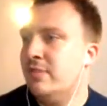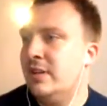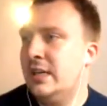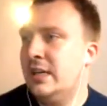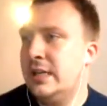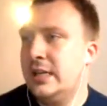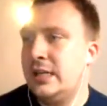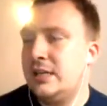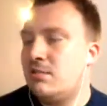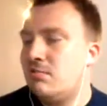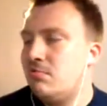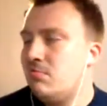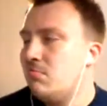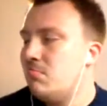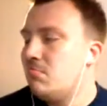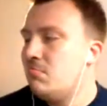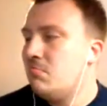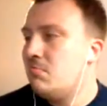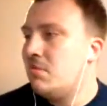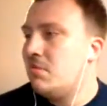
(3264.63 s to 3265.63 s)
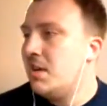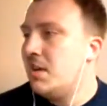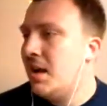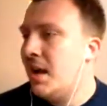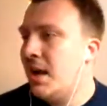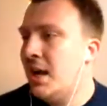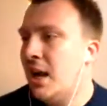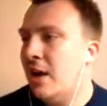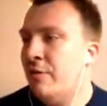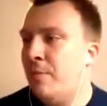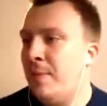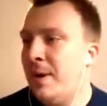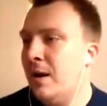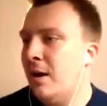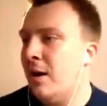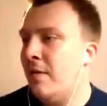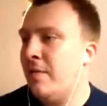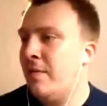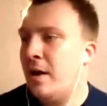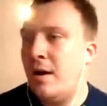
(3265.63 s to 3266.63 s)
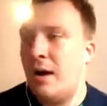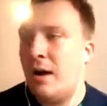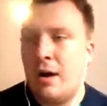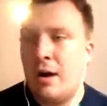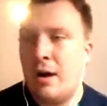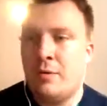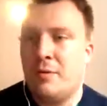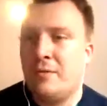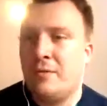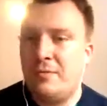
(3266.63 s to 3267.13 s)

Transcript: And that will be either I'll,